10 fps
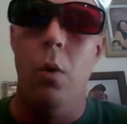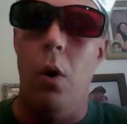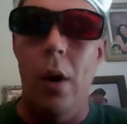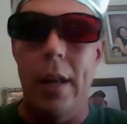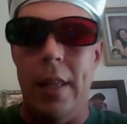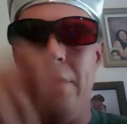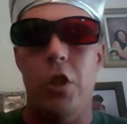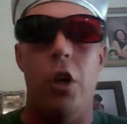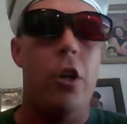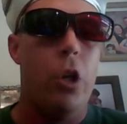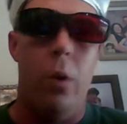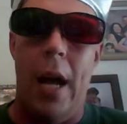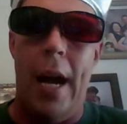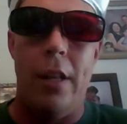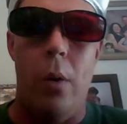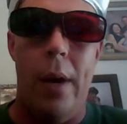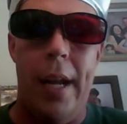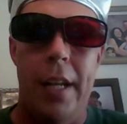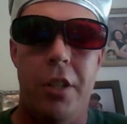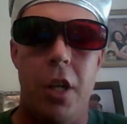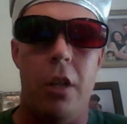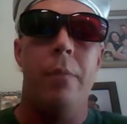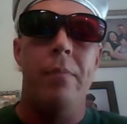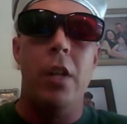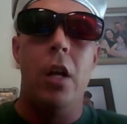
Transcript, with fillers: Well, one thing for sure, you and I don't hate each other.